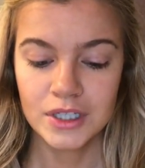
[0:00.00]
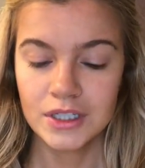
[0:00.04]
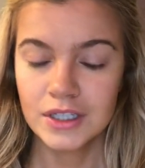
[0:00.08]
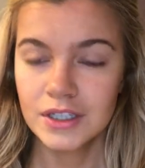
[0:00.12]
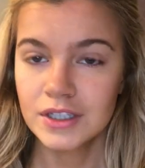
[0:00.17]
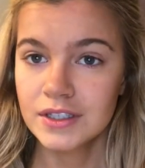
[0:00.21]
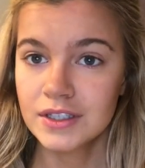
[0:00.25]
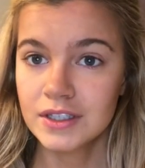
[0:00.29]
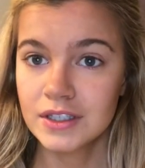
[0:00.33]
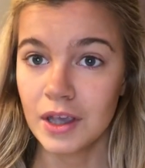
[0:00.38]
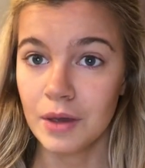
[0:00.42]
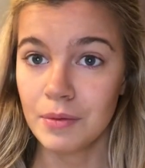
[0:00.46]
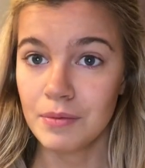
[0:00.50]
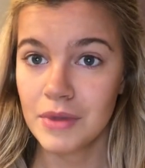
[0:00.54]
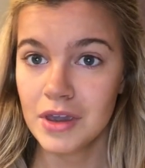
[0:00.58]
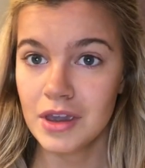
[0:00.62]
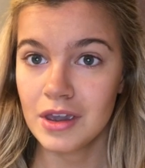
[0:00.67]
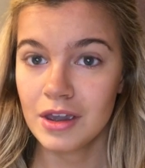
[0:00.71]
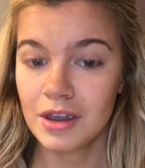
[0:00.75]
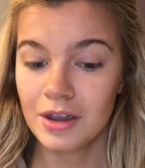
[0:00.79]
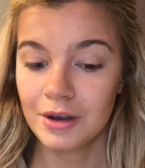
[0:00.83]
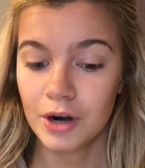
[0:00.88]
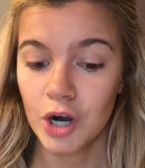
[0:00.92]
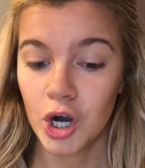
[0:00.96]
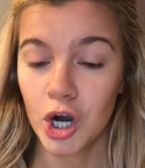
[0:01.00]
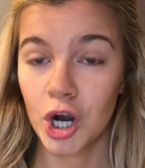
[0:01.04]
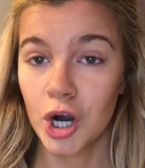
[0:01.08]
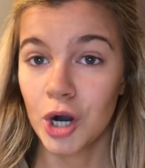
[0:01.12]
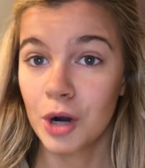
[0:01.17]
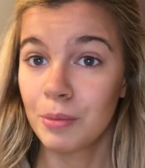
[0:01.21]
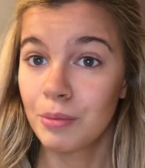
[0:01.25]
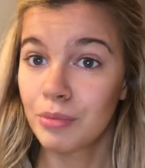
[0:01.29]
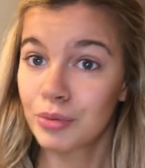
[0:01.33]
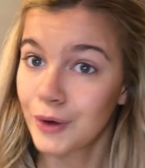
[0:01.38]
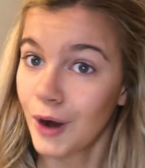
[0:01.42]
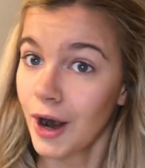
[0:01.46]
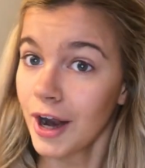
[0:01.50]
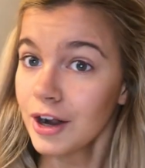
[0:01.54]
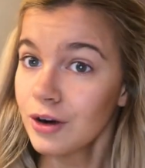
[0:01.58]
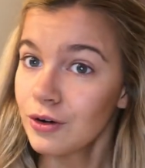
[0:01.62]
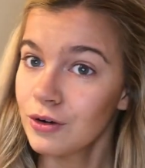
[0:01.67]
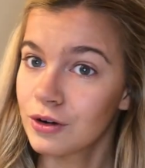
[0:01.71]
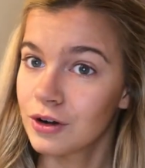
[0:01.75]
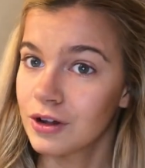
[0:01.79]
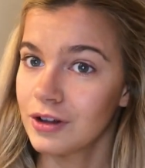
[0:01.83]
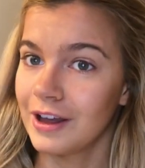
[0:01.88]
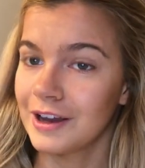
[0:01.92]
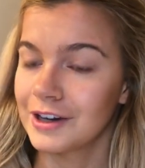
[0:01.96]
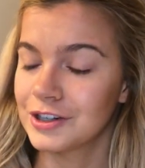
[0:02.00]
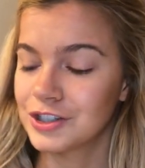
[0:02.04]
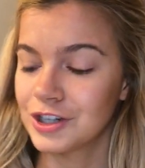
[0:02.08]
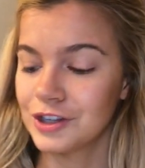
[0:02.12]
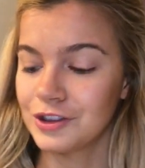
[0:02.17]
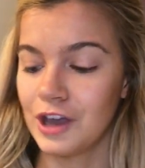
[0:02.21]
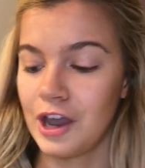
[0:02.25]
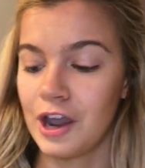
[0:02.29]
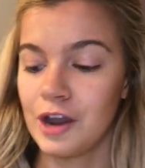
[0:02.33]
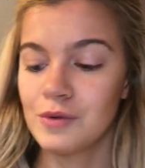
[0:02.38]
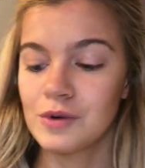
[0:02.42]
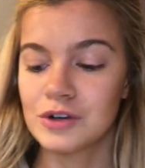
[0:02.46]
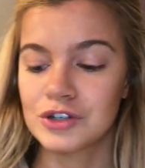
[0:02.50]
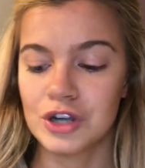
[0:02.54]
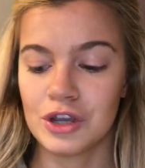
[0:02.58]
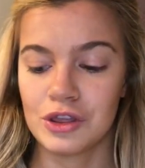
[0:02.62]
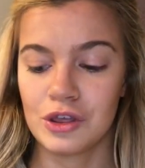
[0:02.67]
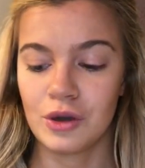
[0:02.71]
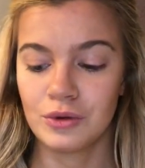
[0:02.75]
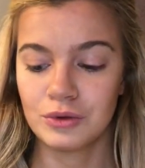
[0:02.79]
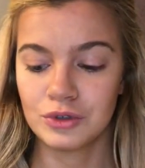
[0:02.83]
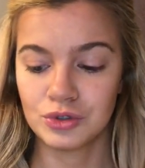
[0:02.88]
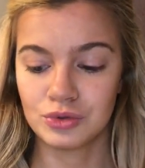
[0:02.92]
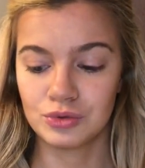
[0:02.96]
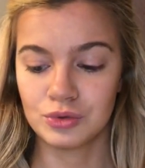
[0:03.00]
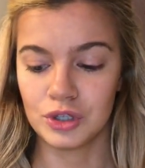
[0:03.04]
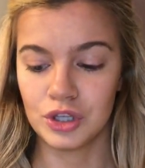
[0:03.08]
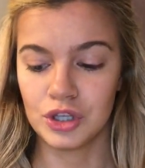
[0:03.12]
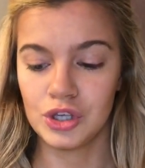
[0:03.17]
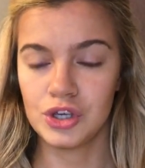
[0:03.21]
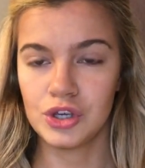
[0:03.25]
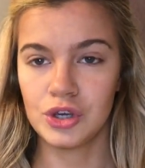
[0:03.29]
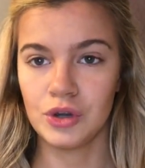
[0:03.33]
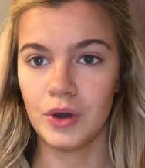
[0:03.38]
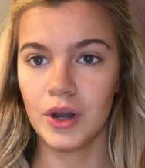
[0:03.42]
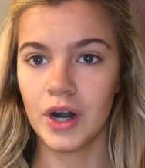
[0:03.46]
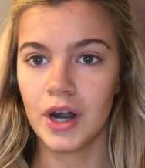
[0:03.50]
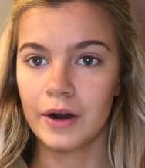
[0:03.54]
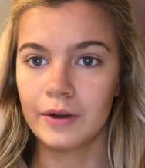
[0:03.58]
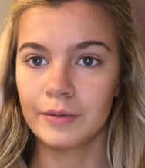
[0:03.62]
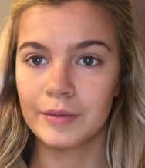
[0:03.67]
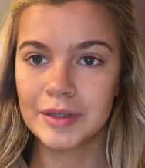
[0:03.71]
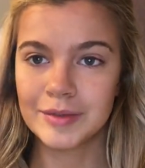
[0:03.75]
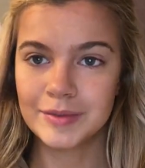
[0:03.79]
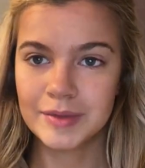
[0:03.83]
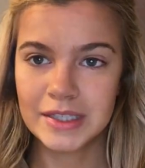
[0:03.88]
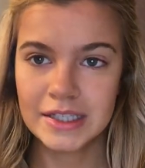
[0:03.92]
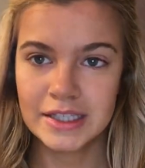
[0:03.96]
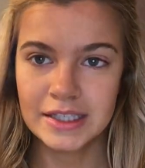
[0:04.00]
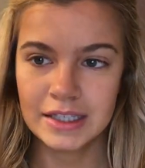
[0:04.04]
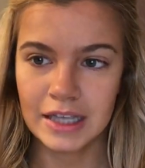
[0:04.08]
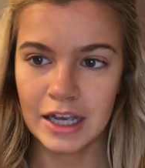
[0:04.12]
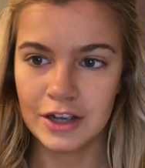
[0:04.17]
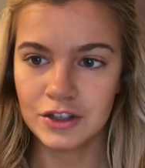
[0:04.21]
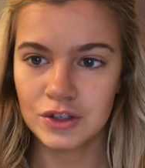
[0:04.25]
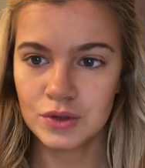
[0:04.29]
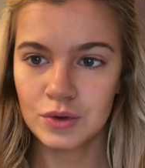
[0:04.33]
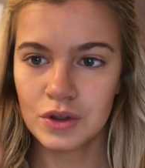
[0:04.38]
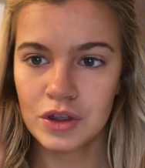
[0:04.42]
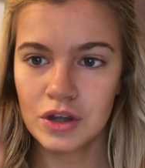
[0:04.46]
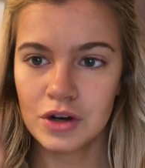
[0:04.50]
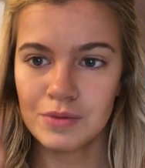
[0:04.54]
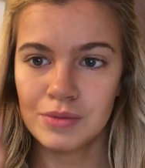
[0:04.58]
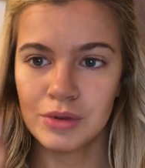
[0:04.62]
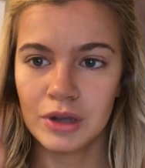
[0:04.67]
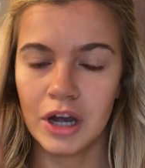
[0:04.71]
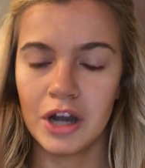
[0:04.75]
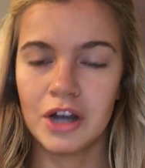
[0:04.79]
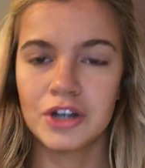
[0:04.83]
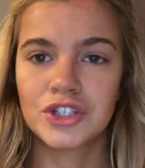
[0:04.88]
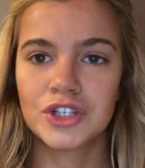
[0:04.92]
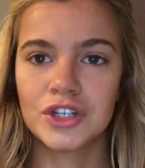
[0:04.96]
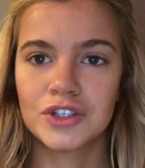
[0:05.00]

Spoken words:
sent me her bridal collection line, which I thought was really cute, and I'm obsessed with her blush.